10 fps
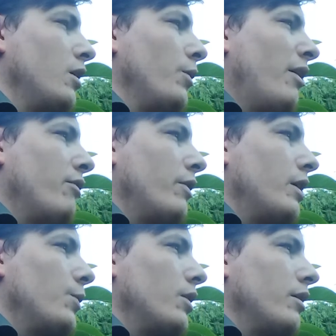whenever
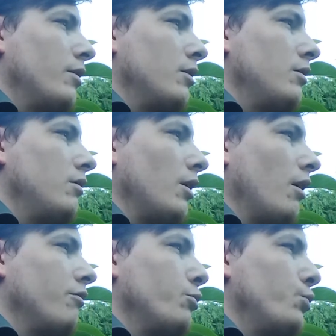anyone in the
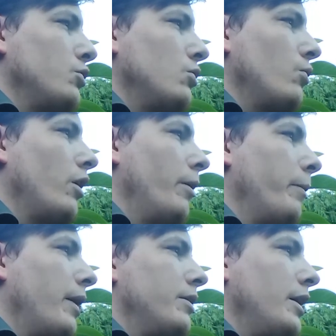government was talking
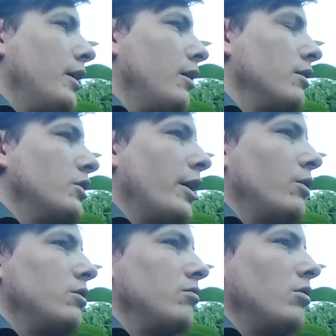about taking us
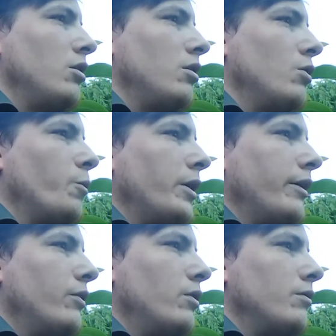out of the
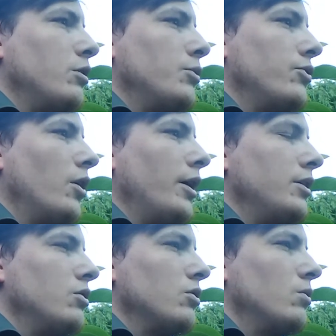European Court of Human
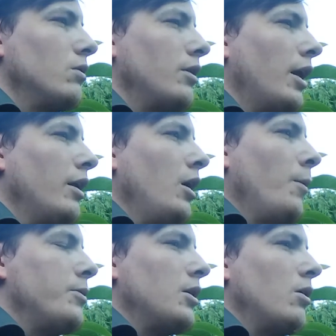Rights and all of that,
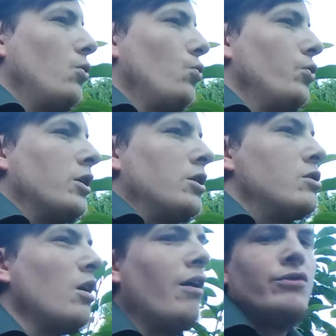we were saying, oh, the
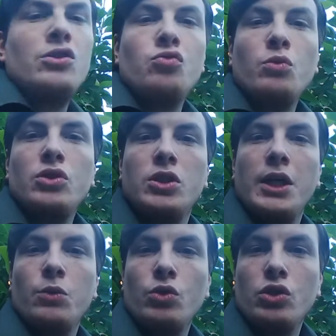Conservatives want
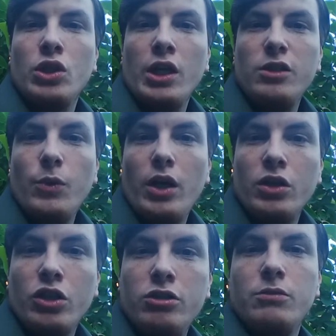to take away
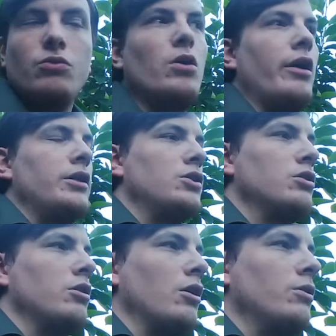our human rights,
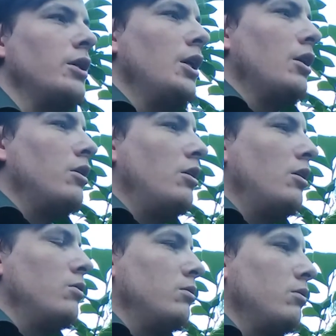so,
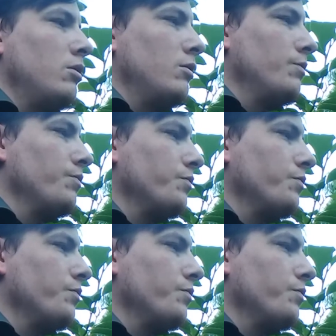that